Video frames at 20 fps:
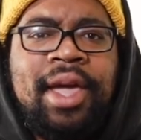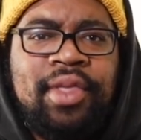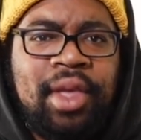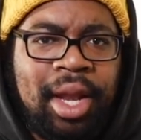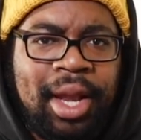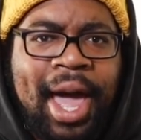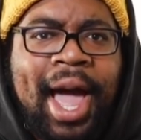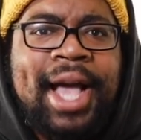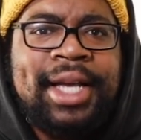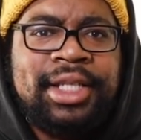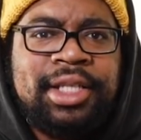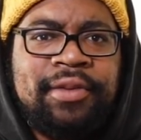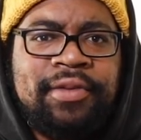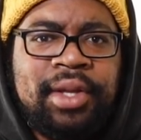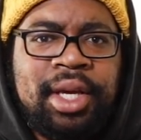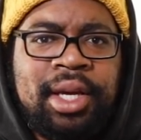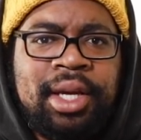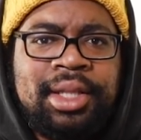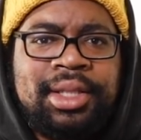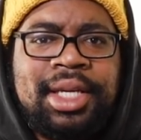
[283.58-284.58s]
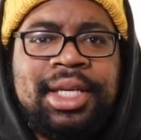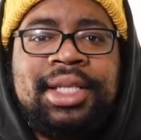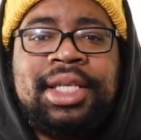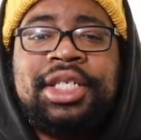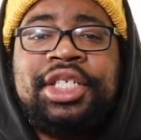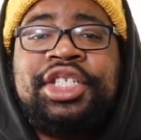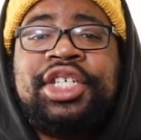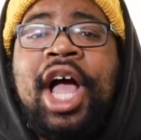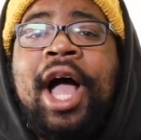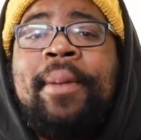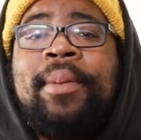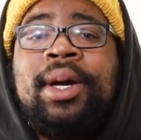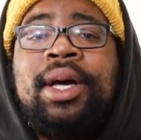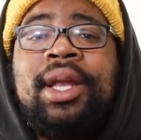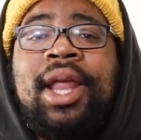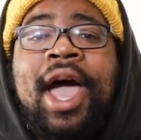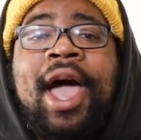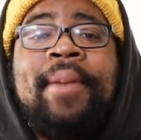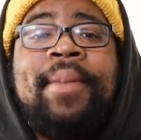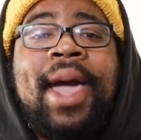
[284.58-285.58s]
And the last of these is a shop
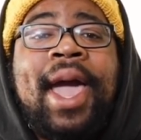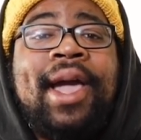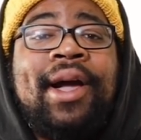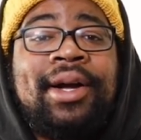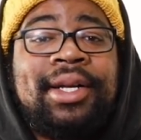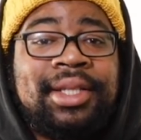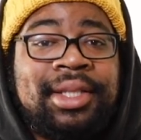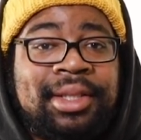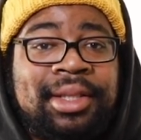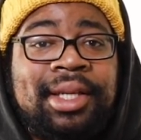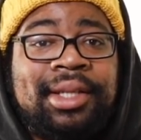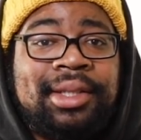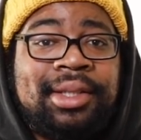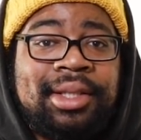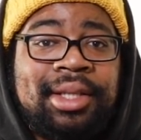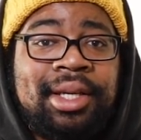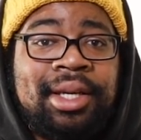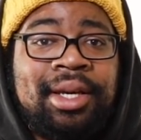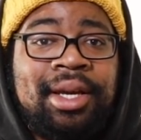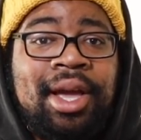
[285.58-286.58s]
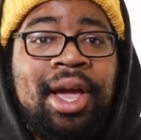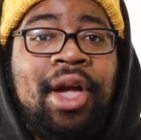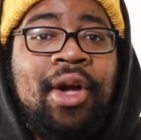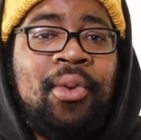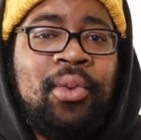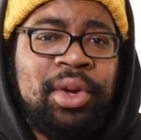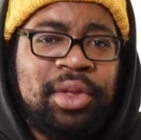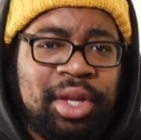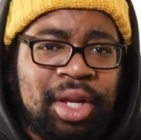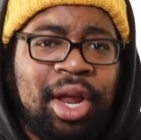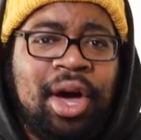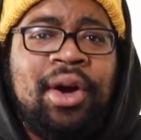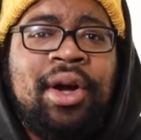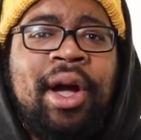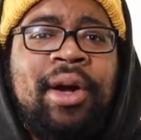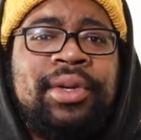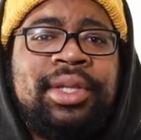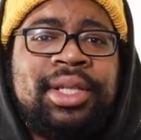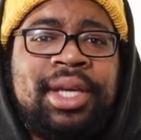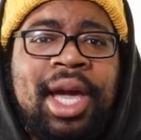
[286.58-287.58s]
collab Aeon 60 with
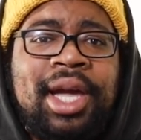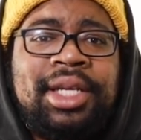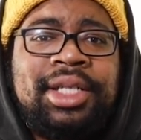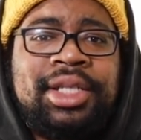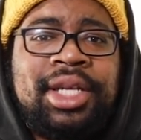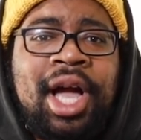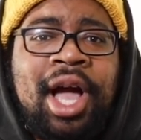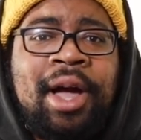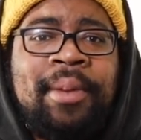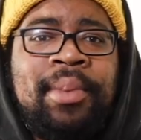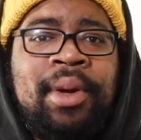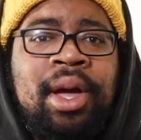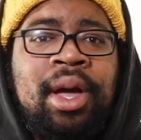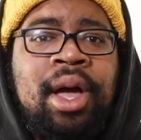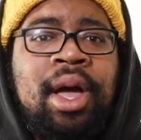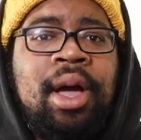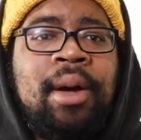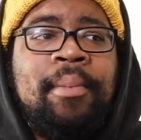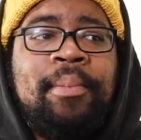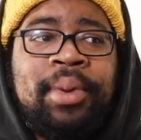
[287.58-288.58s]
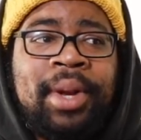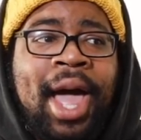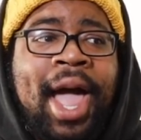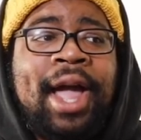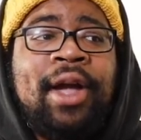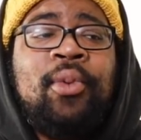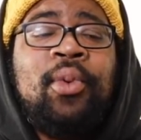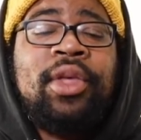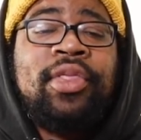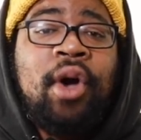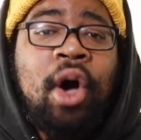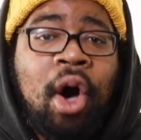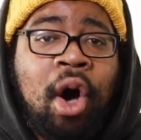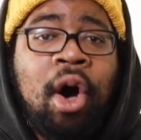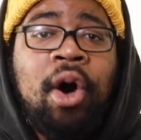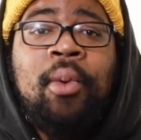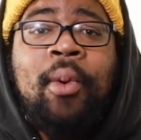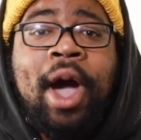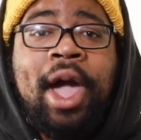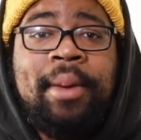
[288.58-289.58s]
Loco Skate Shop, black with
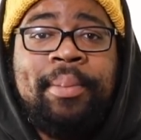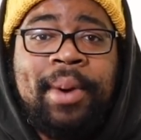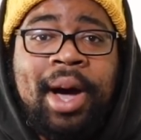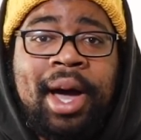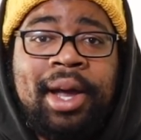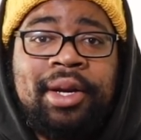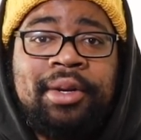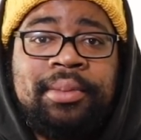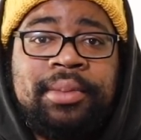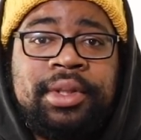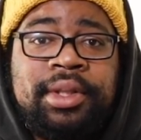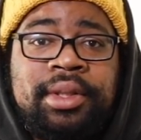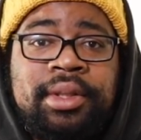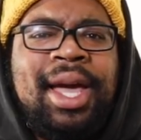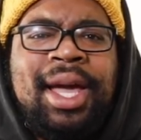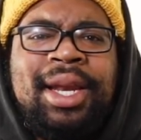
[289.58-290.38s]
all white bottoms.